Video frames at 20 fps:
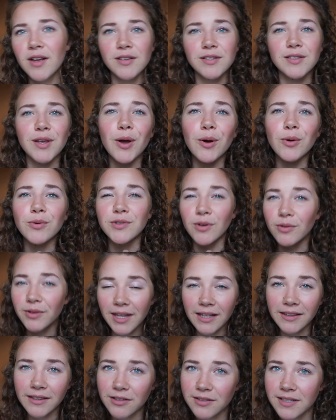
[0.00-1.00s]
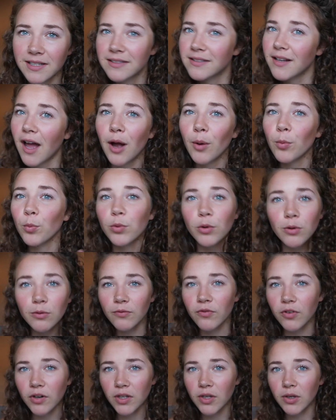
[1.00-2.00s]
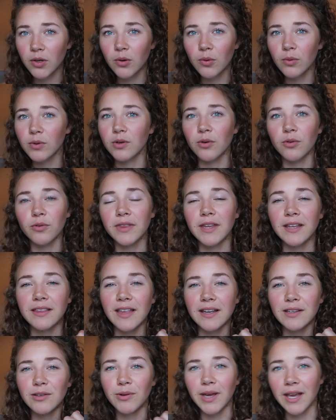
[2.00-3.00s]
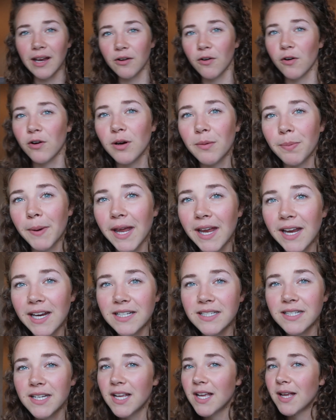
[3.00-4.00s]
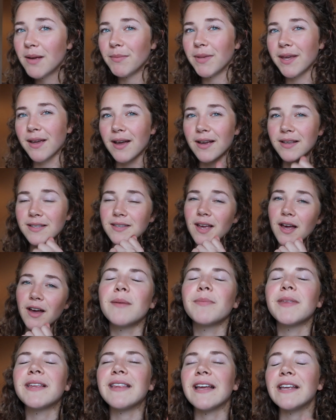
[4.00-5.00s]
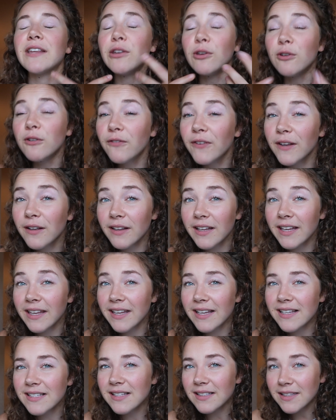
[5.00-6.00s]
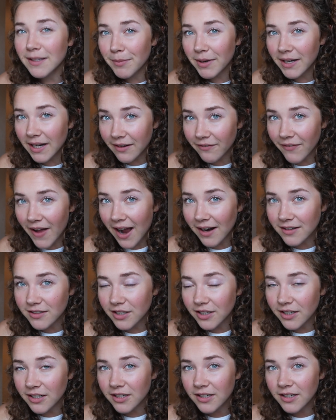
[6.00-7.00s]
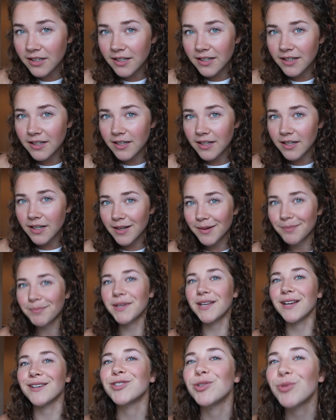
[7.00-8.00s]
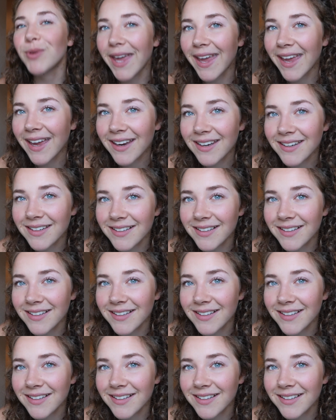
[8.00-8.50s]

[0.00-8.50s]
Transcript: So don't think there's not room for you, or don't think that you can't grow your page because something that you feel like is a limiting factor, because you can.